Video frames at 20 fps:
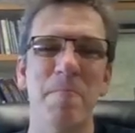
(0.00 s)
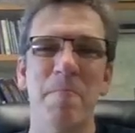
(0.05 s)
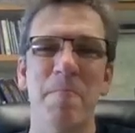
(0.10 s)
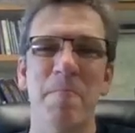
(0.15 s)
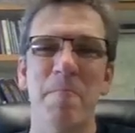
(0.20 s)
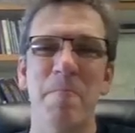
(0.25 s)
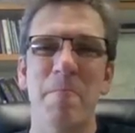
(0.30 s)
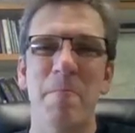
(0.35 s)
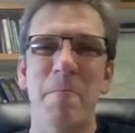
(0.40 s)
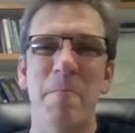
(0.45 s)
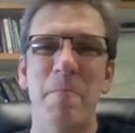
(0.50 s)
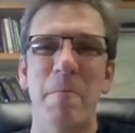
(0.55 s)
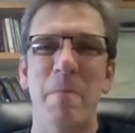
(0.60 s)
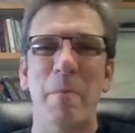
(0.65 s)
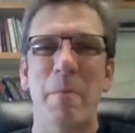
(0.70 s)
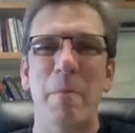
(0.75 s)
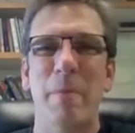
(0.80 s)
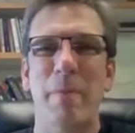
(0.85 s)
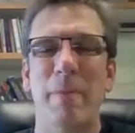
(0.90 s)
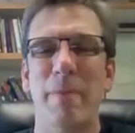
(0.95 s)

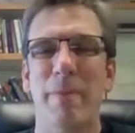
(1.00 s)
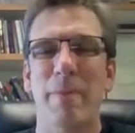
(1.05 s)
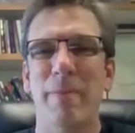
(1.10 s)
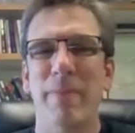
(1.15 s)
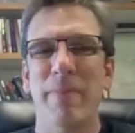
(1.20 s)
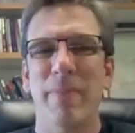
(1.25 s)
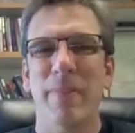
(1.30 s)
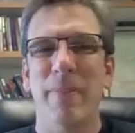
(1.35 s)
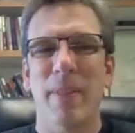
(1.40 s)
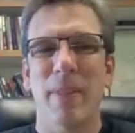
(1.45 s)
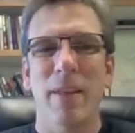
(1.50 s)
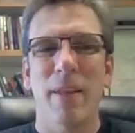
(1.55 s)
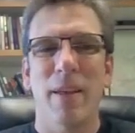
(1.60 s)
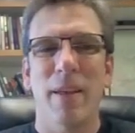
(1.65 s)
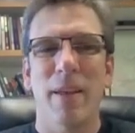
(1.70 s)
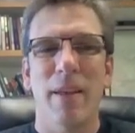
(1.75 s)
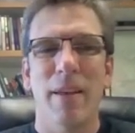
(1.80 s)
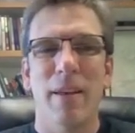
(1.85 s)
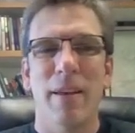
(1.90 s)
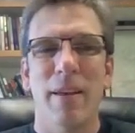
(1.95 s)

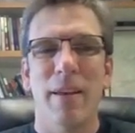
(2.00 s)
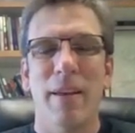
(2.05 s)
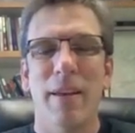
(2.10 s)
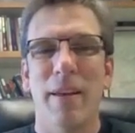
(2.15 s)
Nobody speaks.